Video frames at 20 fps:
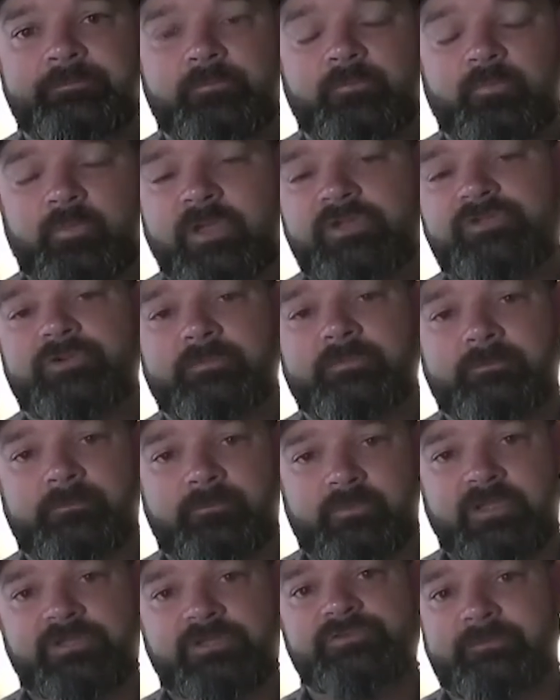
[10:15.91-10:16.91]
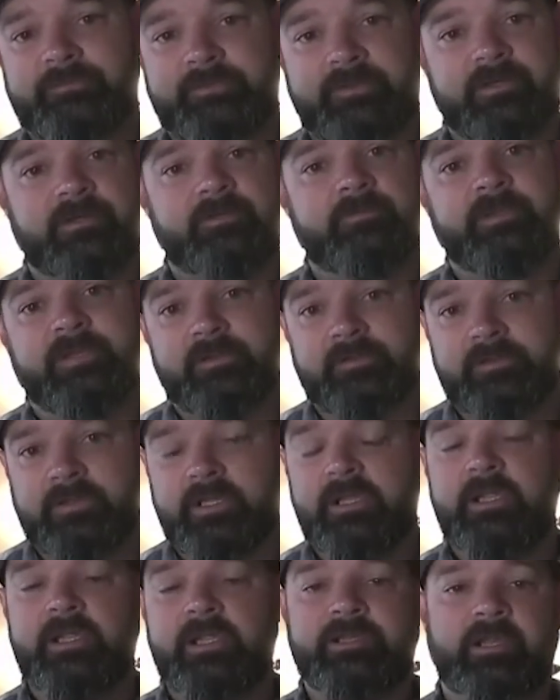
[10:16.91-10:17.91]
retrofit them and
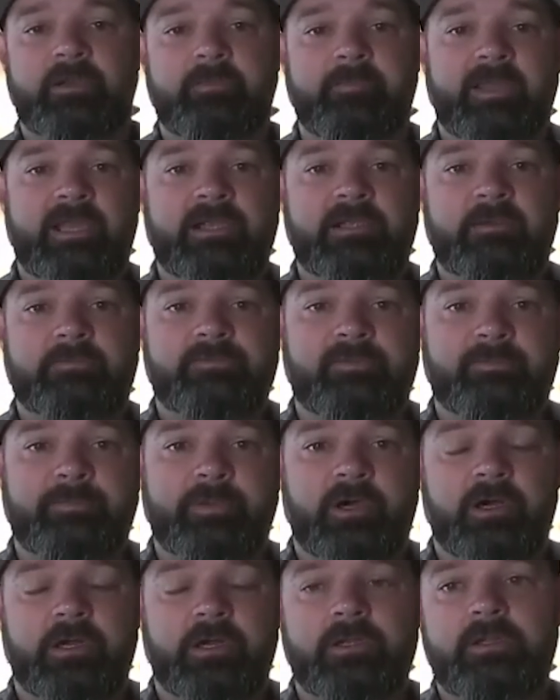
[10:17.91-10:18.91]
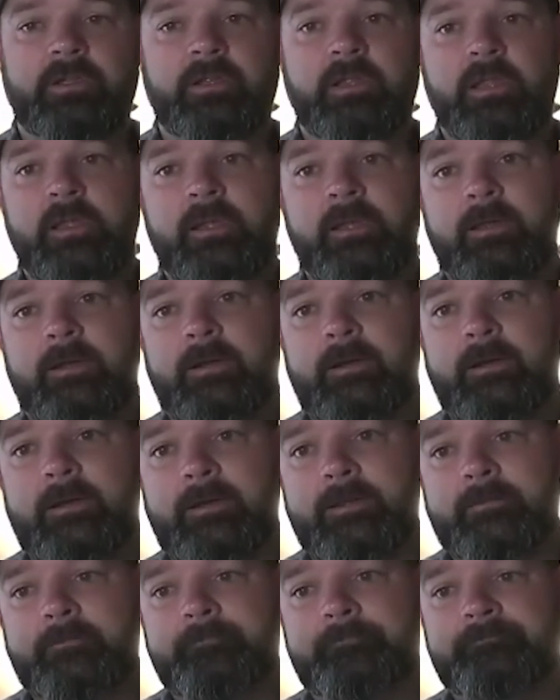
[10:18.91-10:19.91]
get them back up to par.
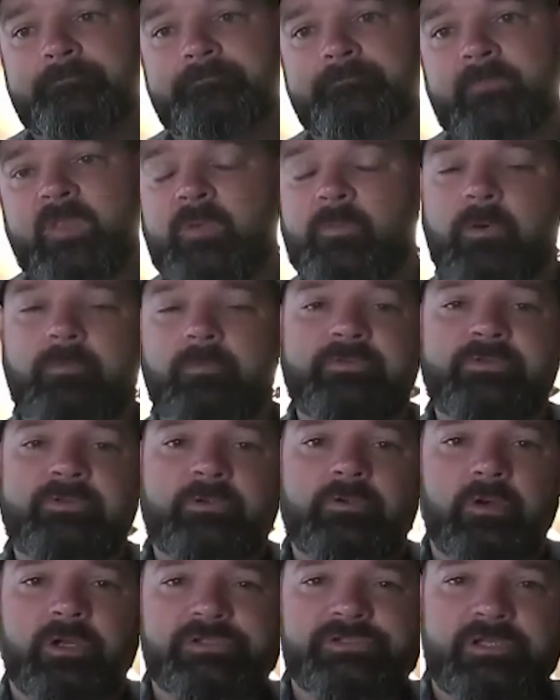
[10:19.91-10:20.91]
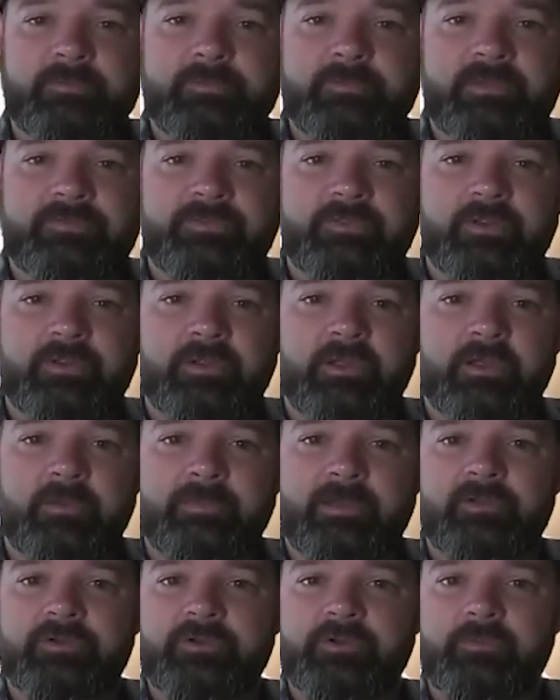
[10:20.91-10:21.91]
What was your question about the
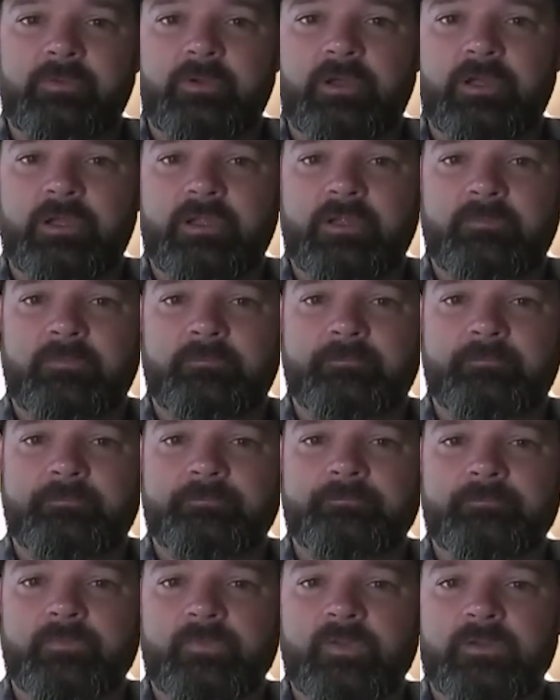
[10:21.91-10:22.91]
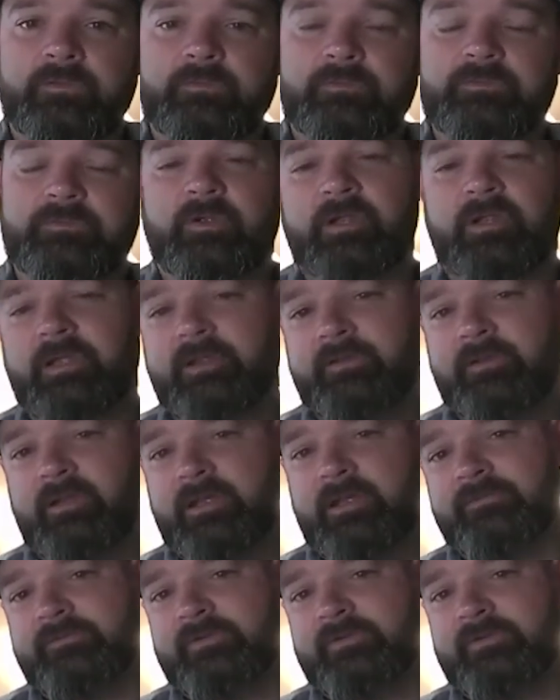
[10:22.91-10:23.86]
about? Sorry, I was